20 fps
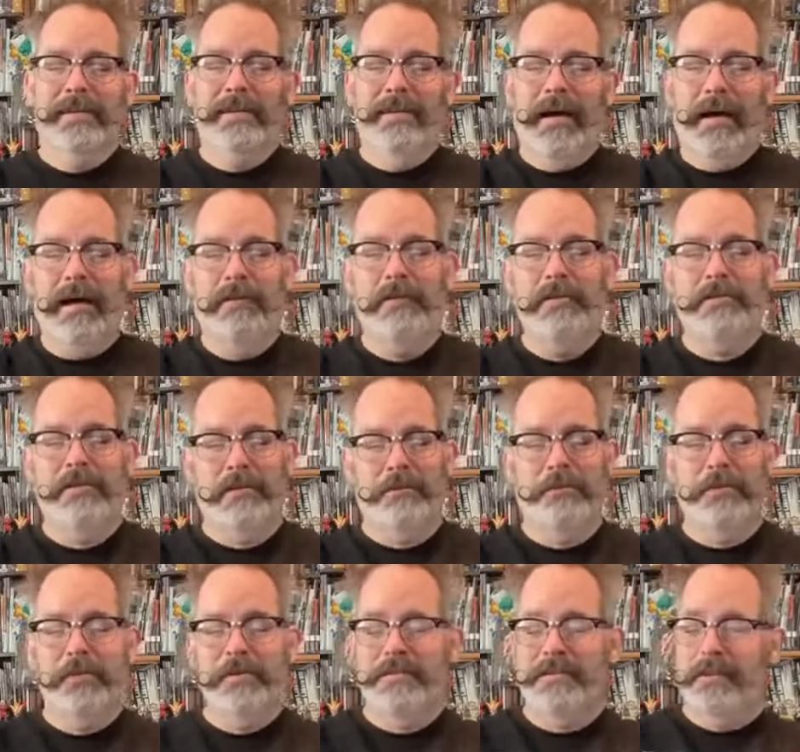I was her
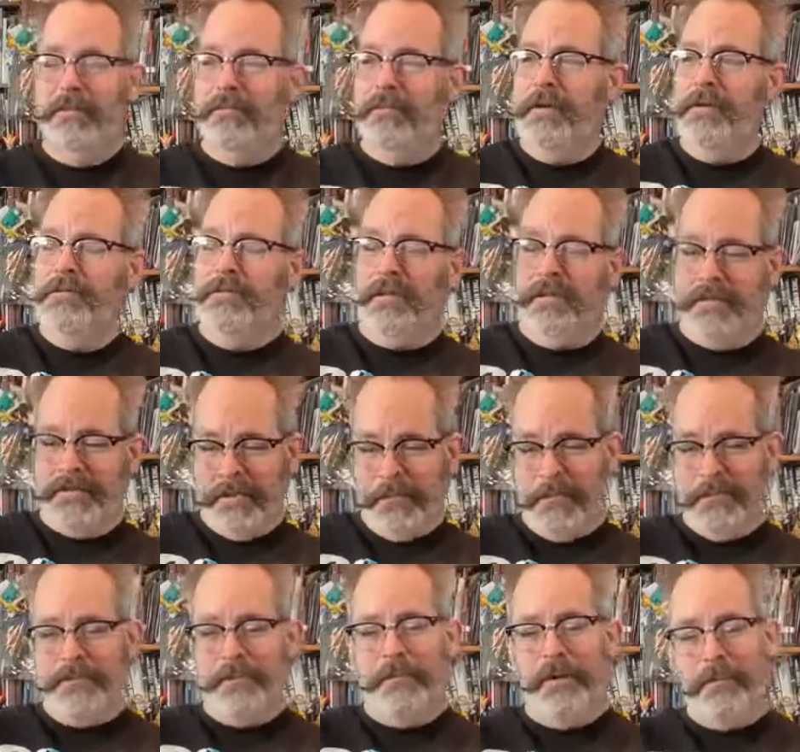first convention. She
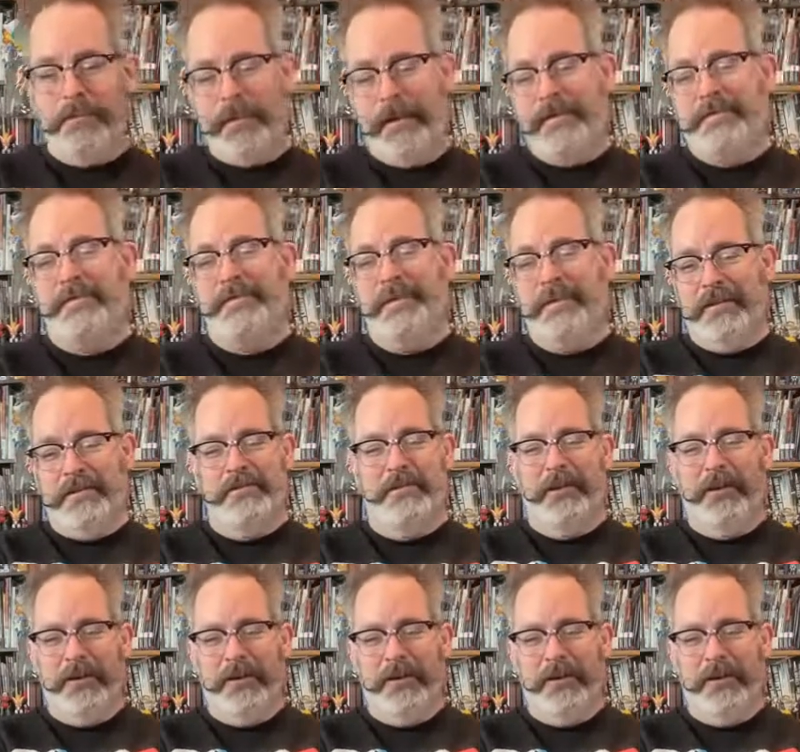went to my Pasadena show.